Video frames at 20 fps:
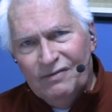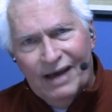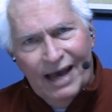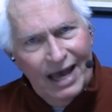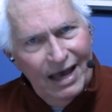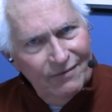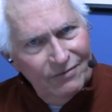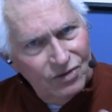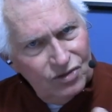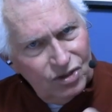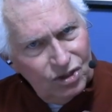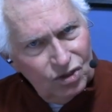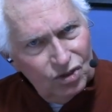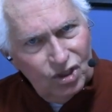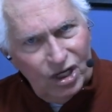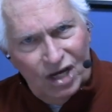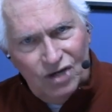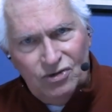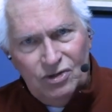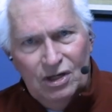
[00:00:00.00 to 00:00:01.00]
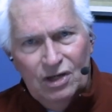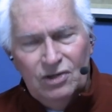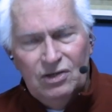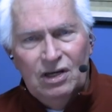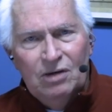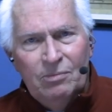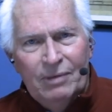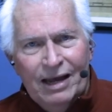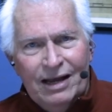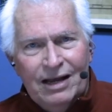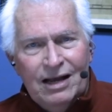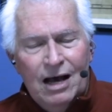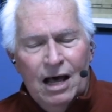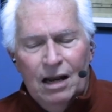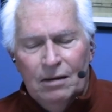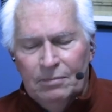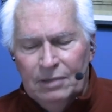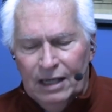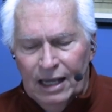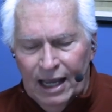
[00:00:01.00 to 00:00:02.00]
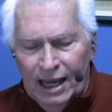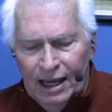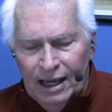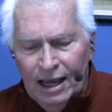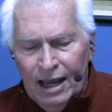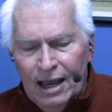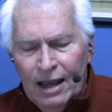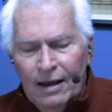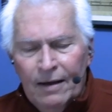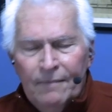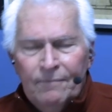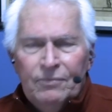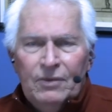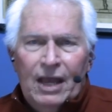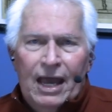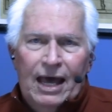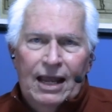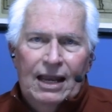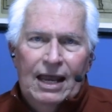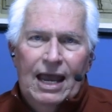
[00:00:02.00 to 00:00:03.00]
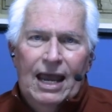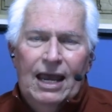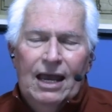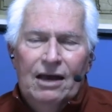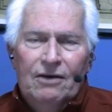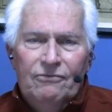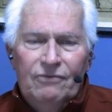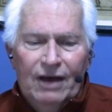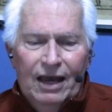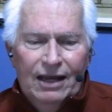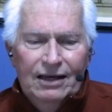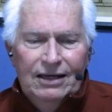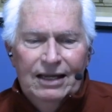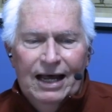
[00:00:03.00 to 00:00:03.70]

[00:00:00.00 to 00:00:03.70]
I have a suggestion. It's in my column today at afa.net.